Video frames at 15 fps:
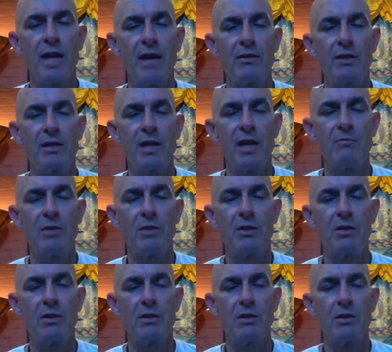attainment,
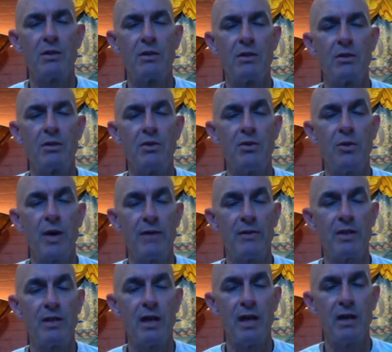you have
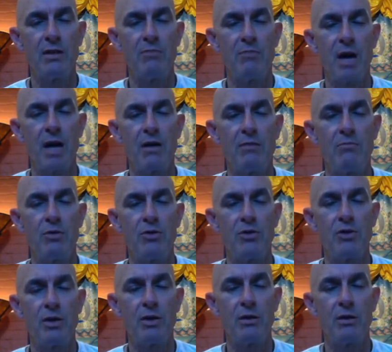attained Mahamudra.